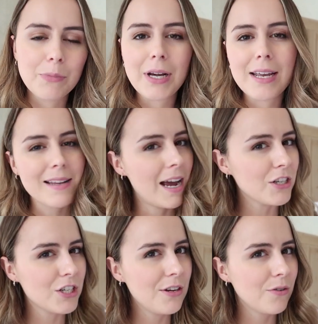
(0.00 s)
but it's
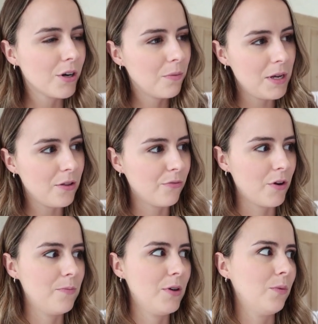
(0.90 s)
actually not going to be the
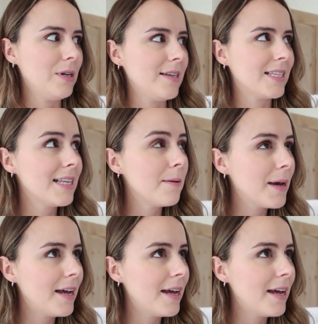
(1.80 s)
room that we sleep